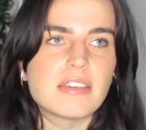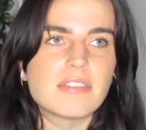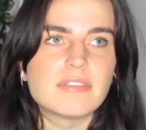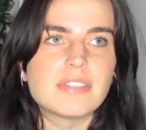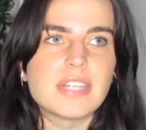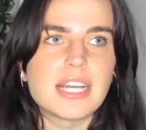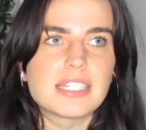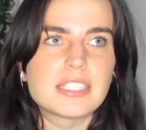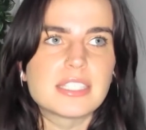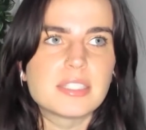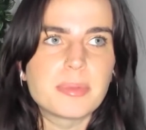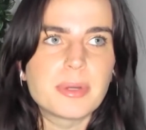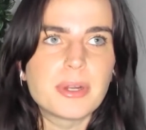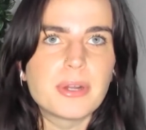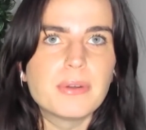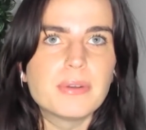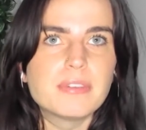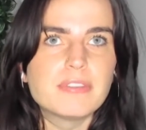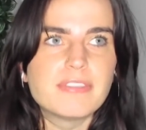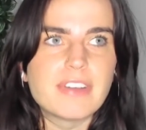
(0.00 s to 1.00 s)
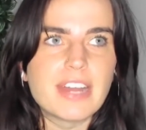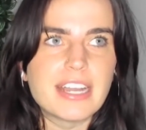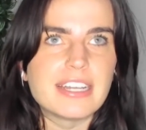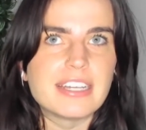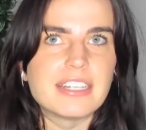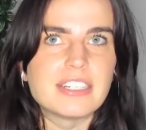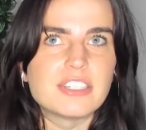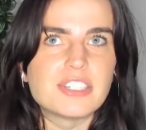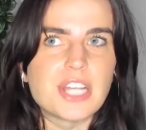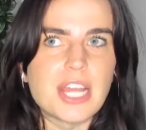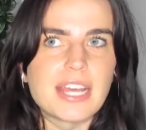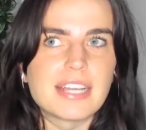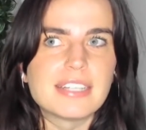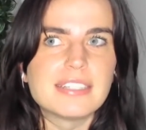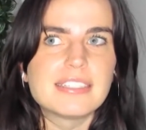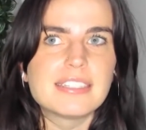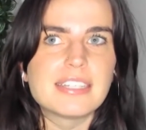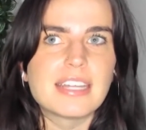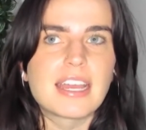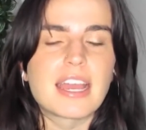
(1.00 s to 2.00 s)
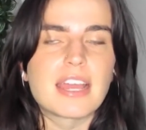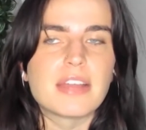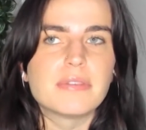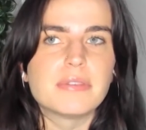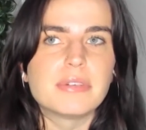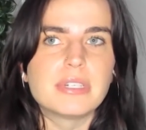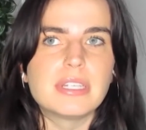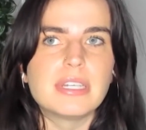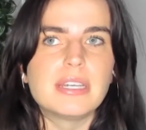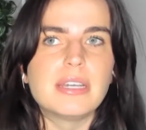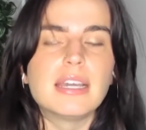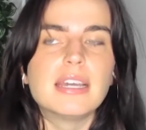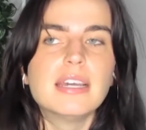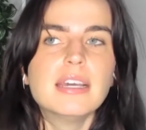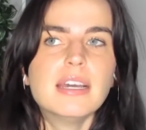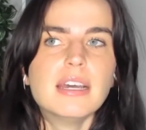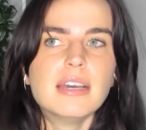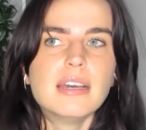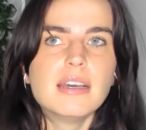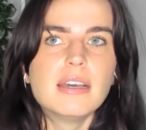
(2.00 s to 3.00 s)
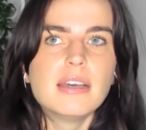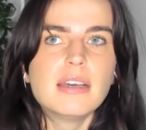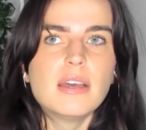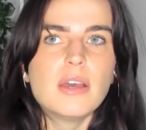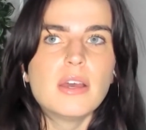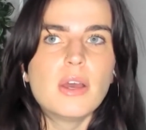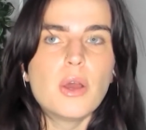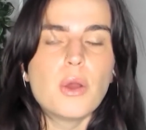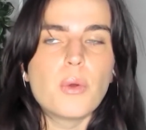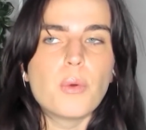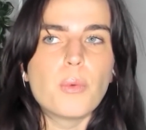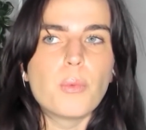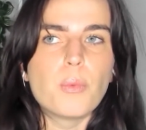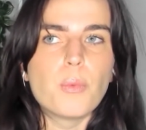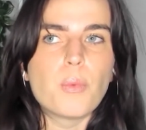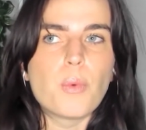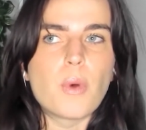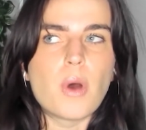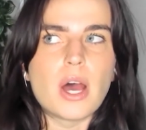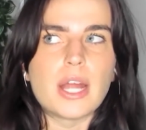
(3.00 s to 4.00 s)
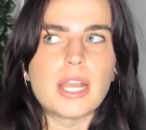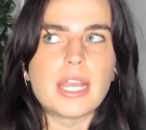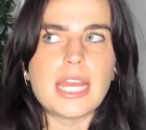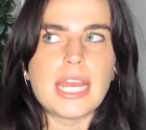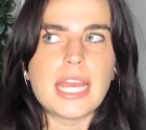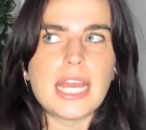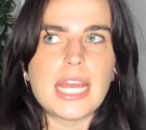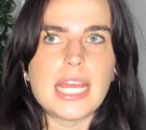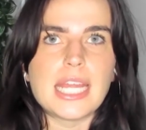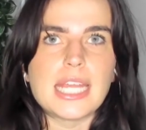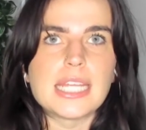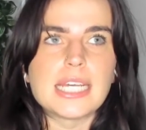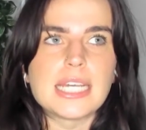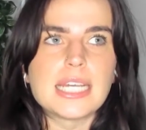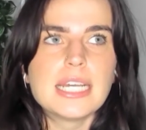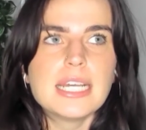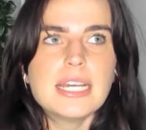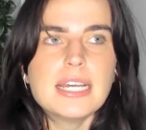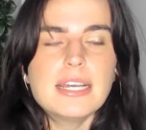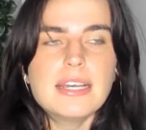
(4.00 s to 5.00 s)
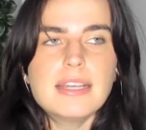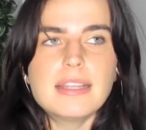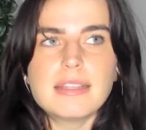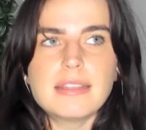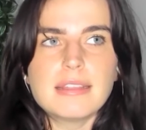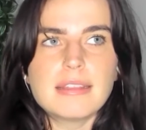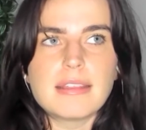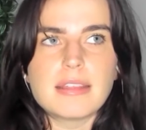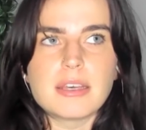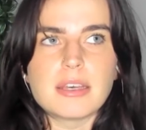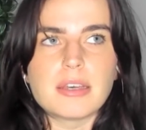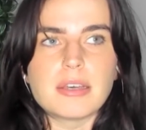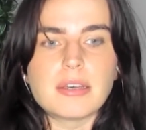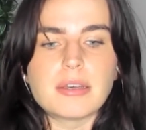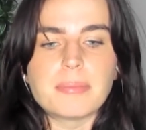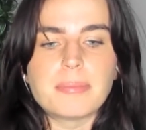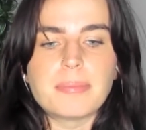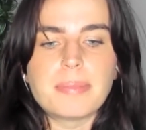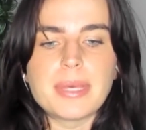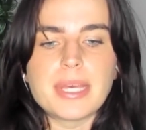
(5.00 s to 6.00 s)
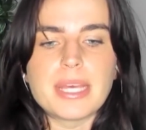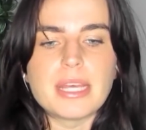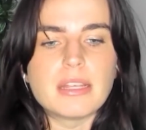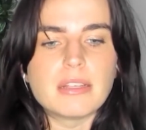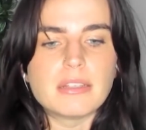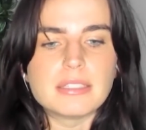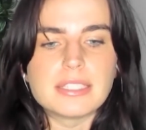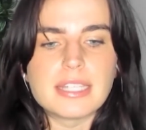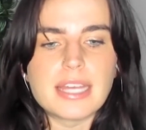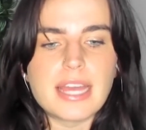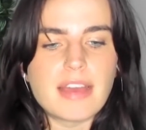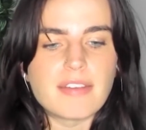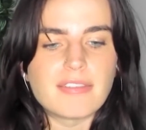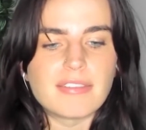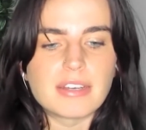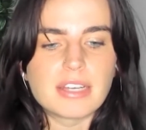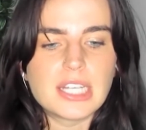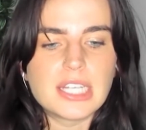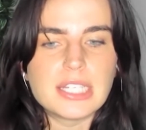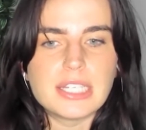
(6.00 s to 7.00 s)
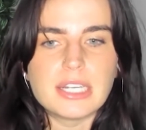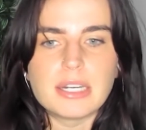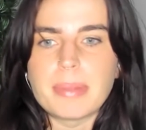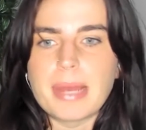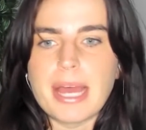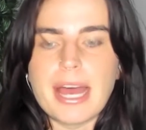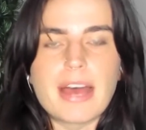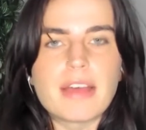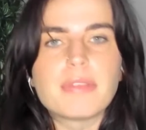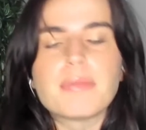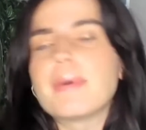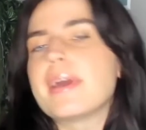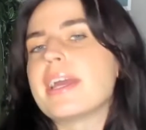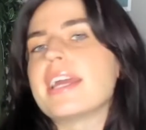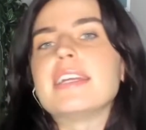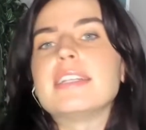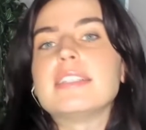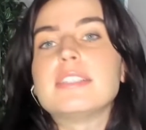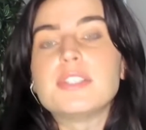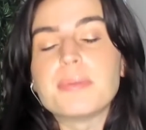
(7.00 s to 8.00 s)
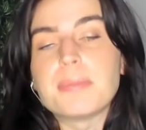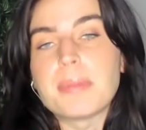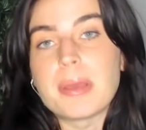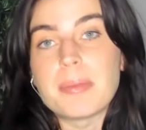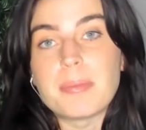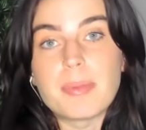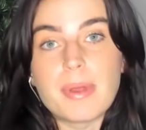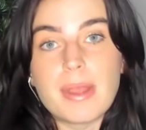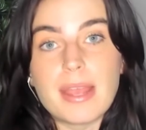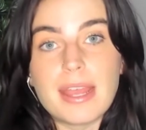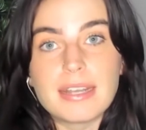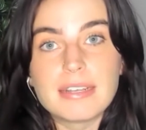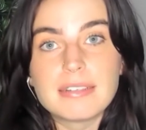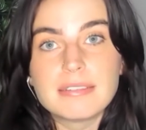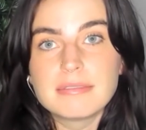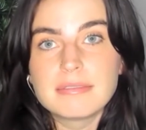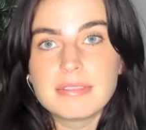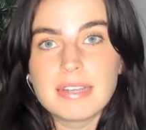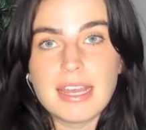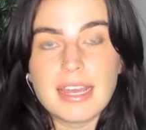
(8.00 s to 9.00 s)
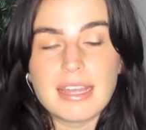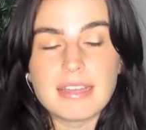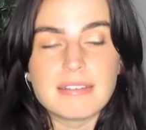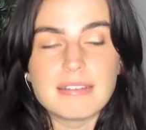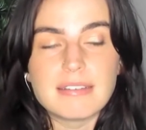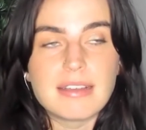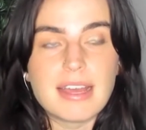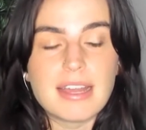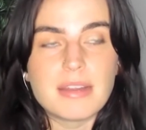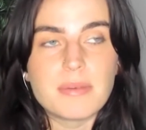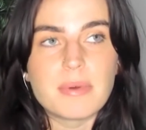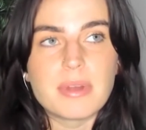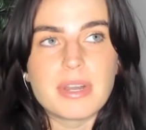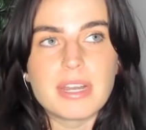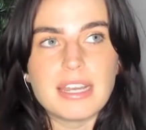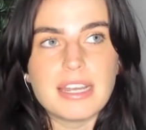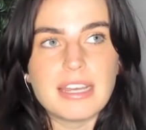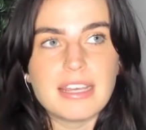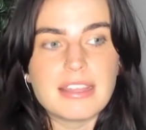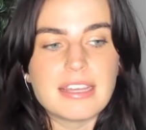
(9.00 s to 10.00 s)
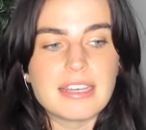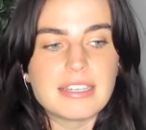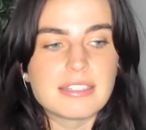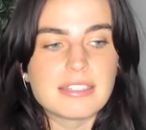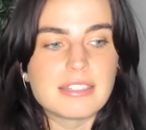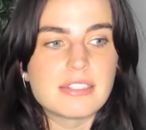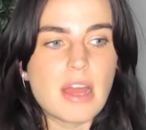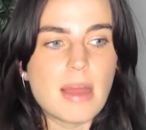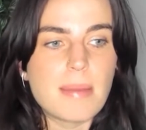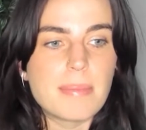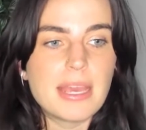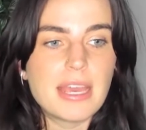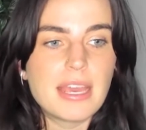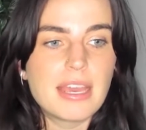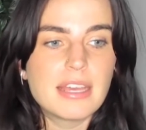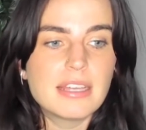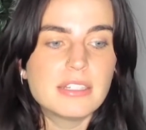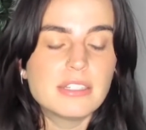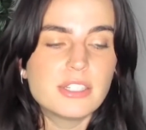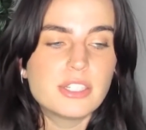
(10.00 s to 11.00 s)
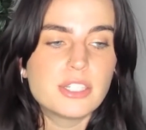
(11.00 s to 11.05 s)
Lexapro a fighting chance. I really wanted the pill to have a clear pathway to my brain, and I didn't want anything stopping it.